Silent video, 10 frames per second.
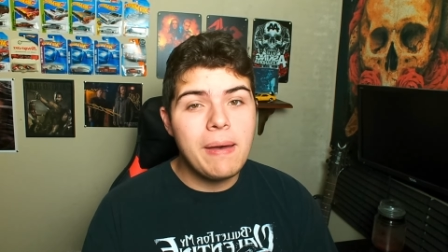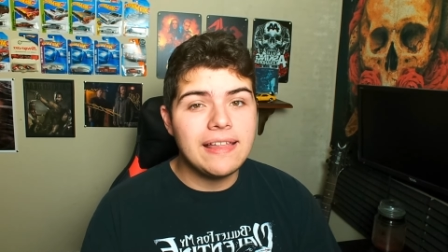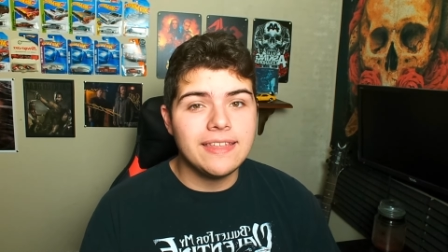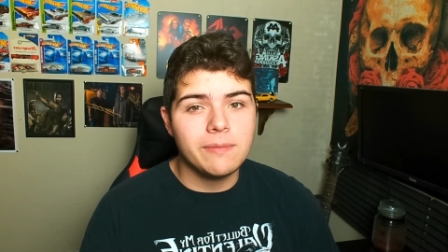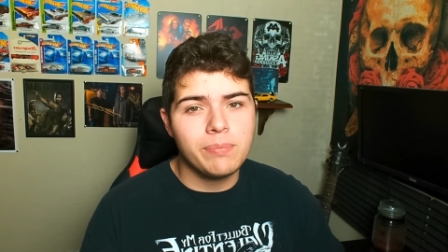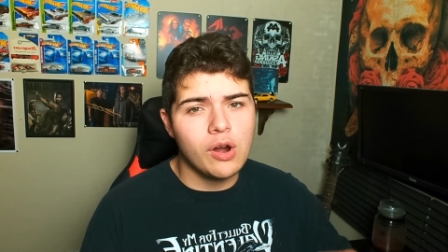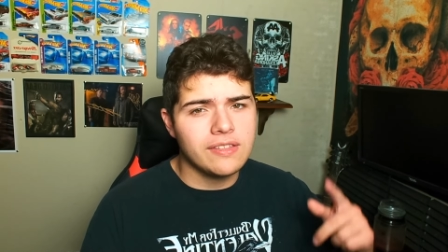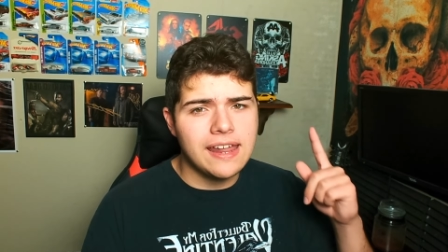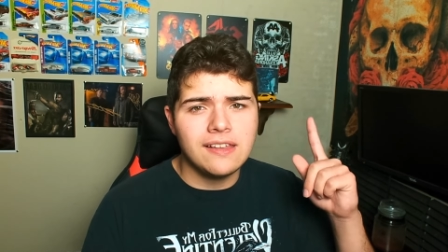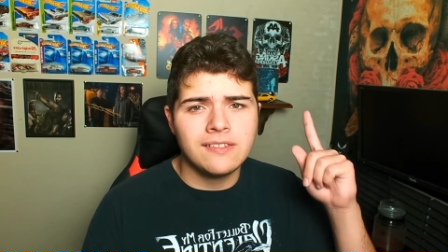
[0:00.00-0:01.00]
by Linkin Park,
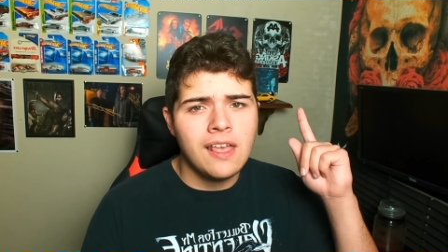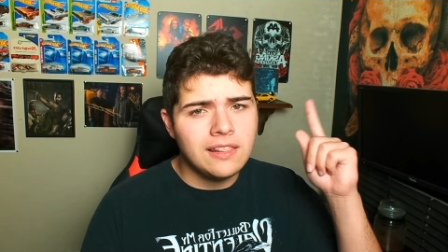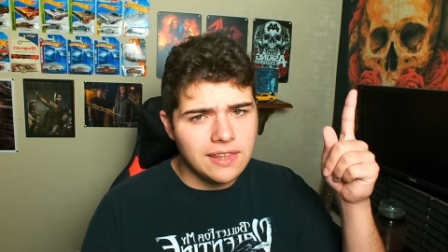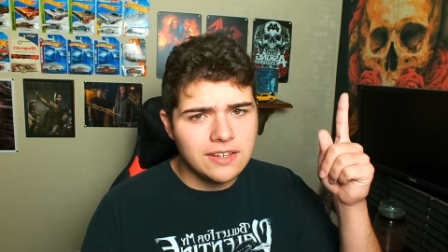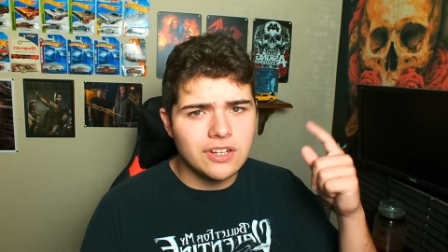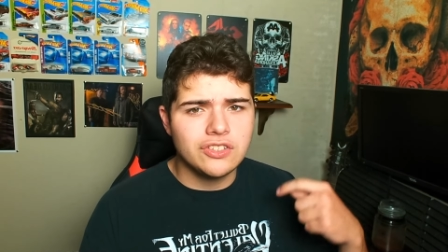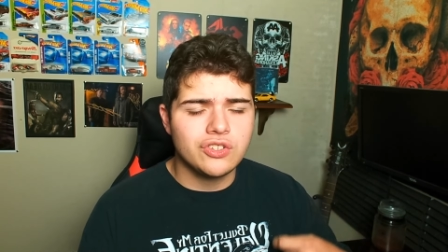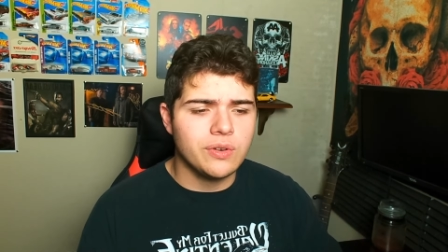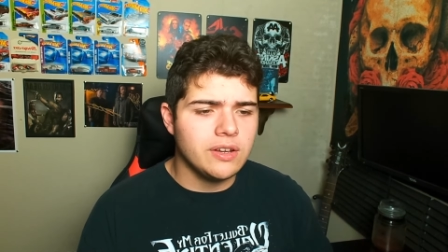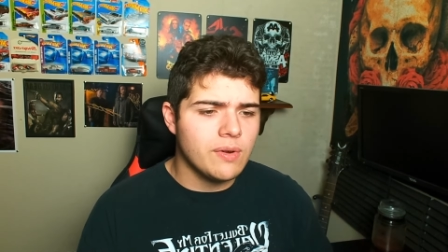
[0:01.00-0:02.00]
that is linked on
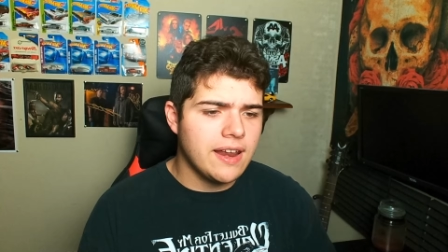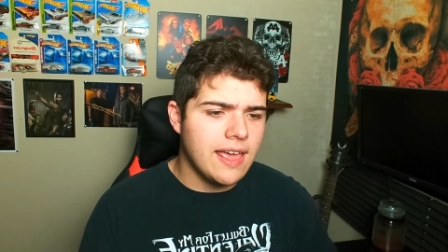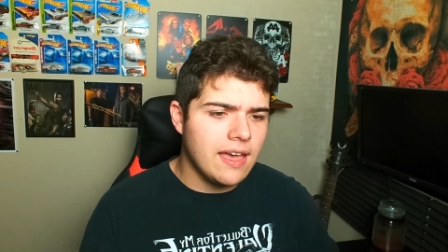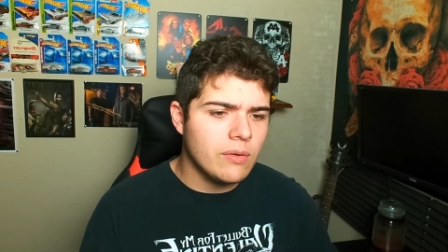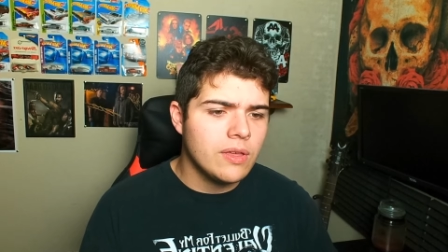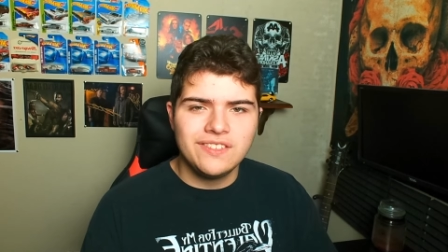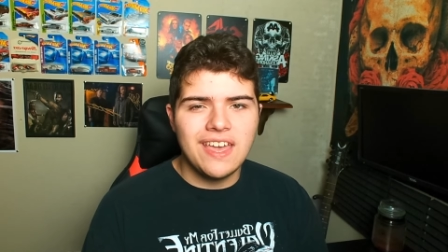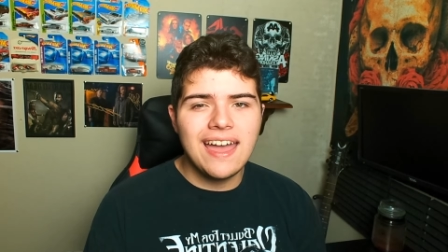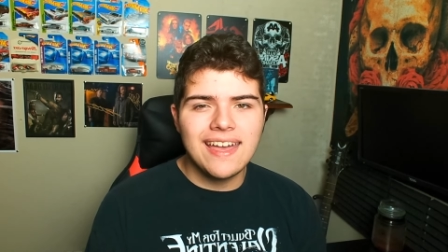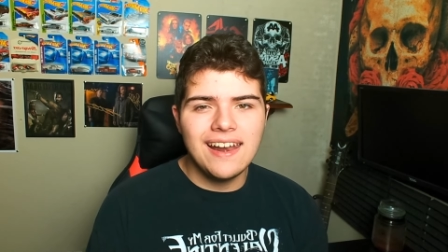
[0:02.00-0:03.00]
screen right now. See,
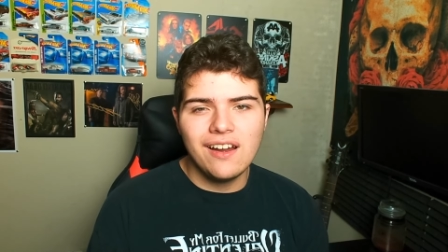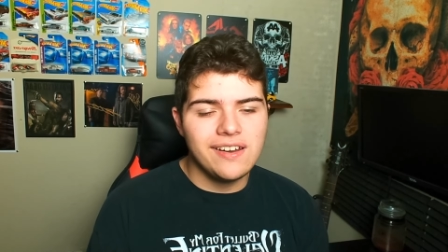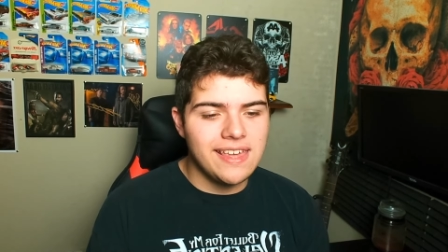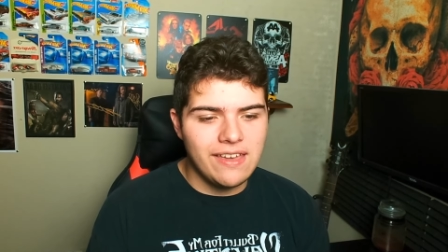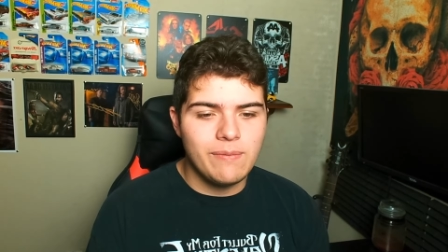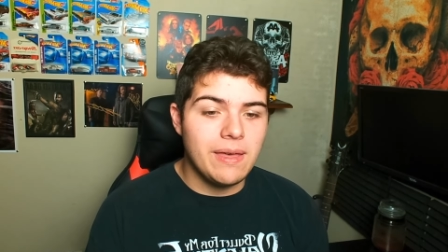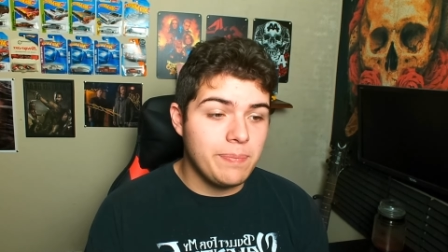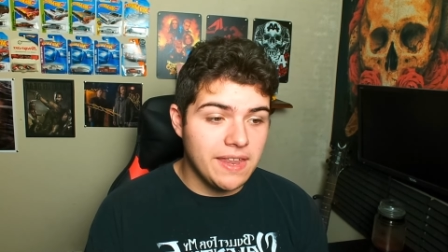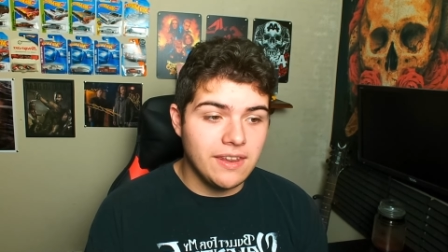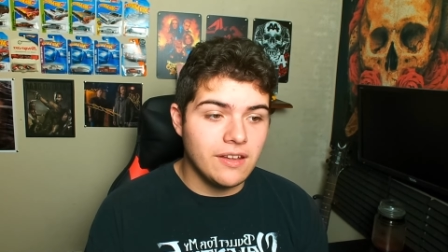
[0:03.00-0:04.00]
I kind of already gave my
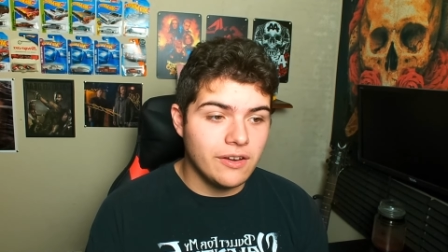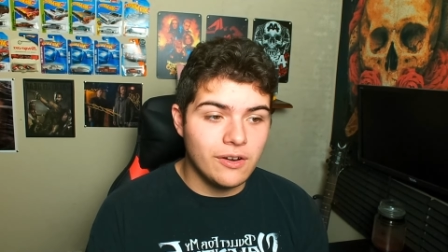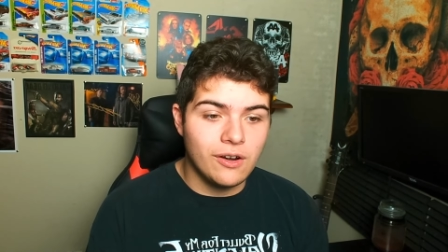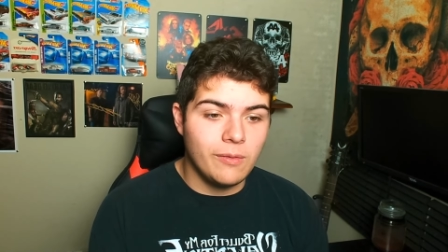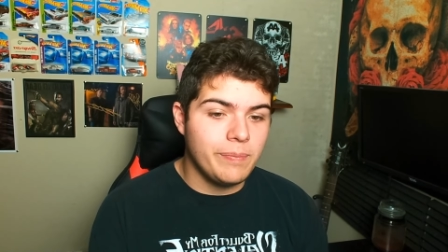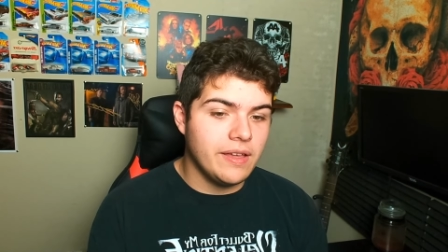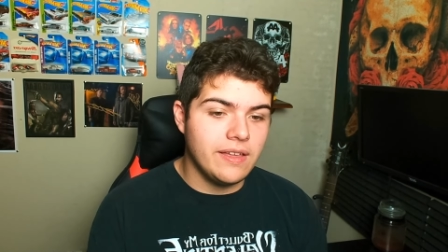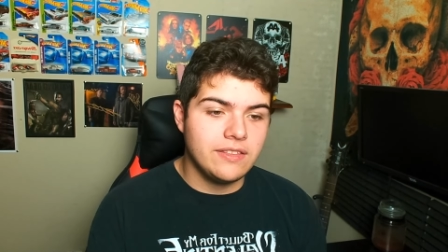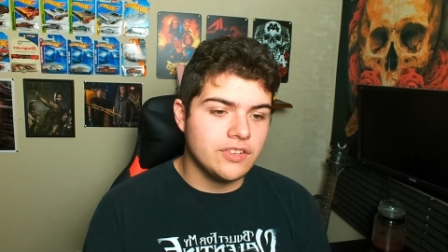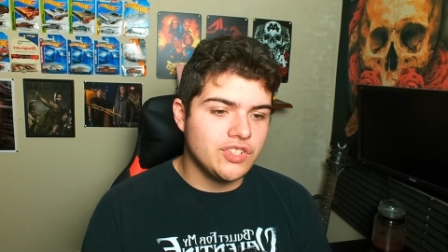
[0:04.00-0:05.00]
opinion on her,
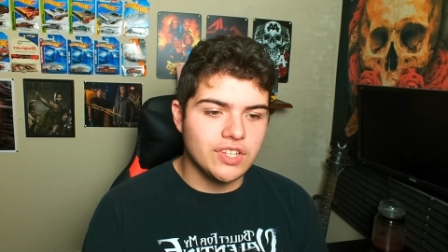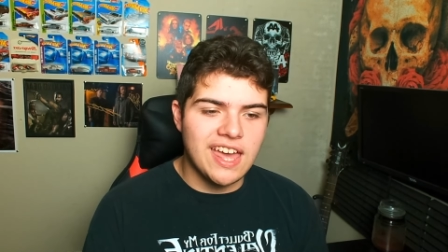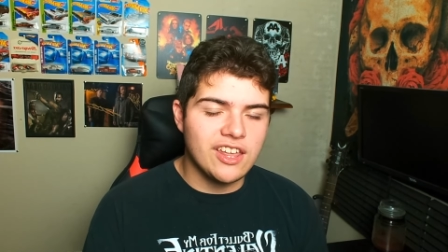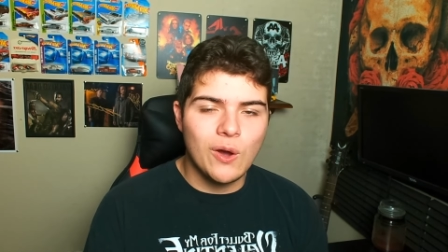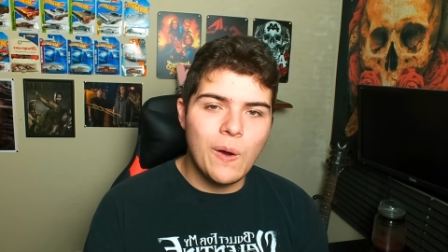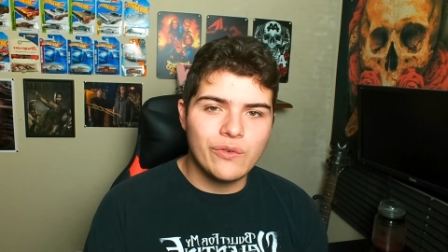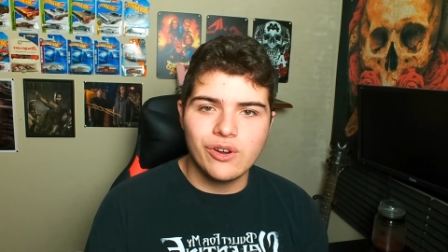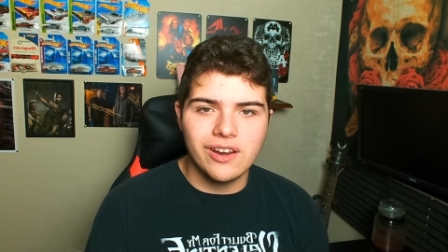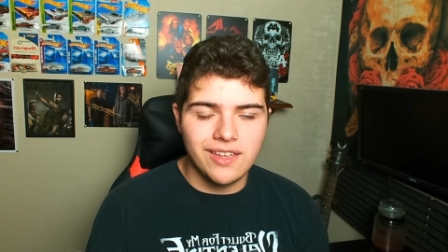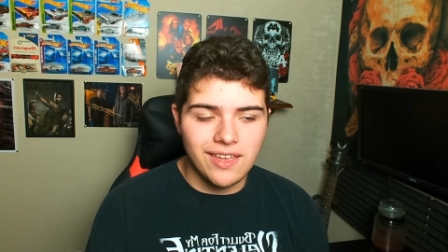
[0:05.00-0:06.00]
but just to kind of go
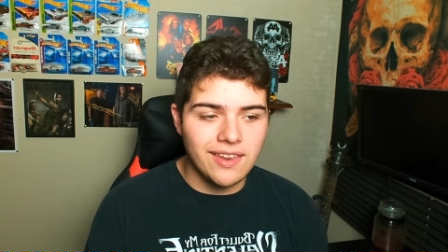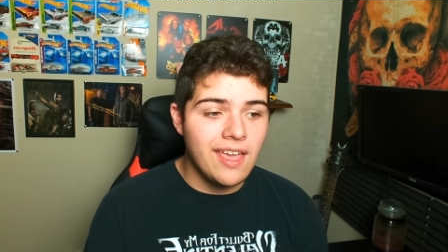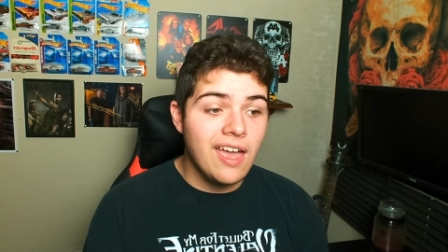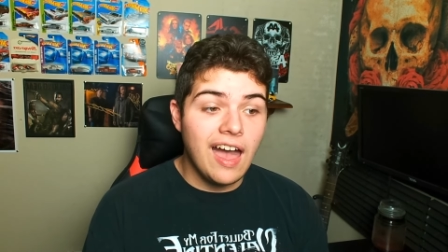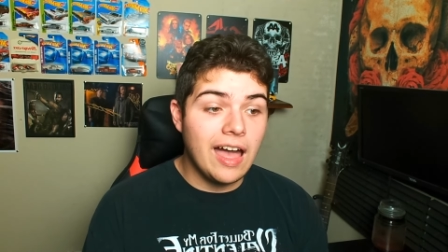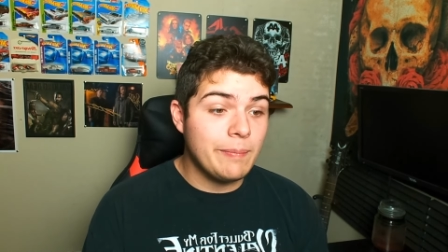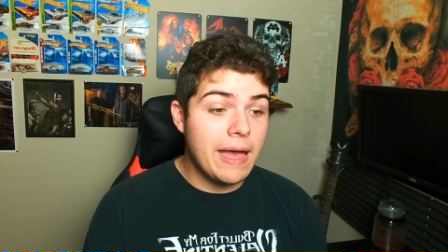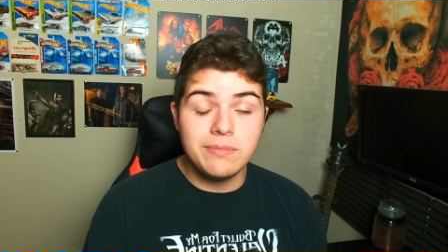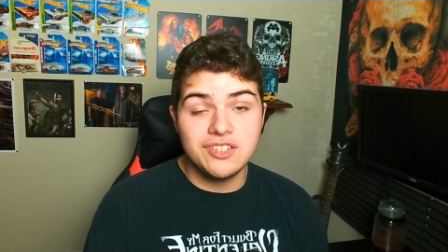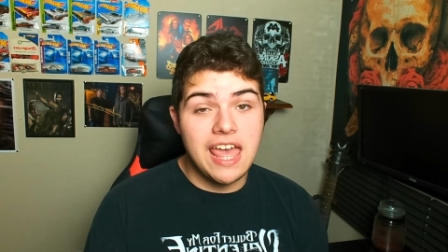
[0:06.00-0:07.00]
over it again, um,
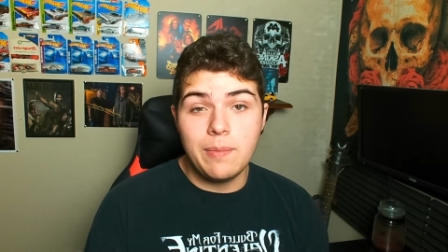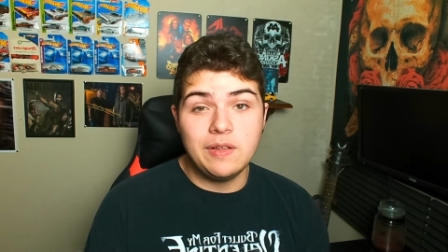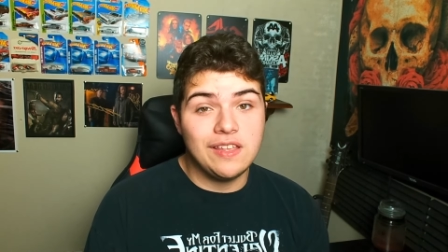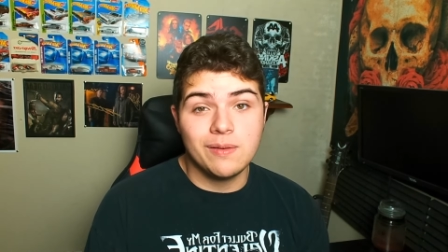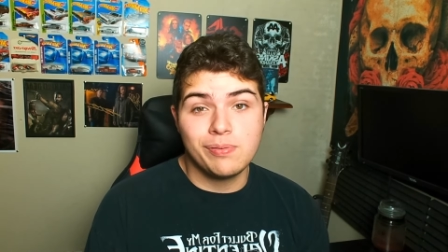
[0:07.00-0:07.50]
I'm just happy Linkin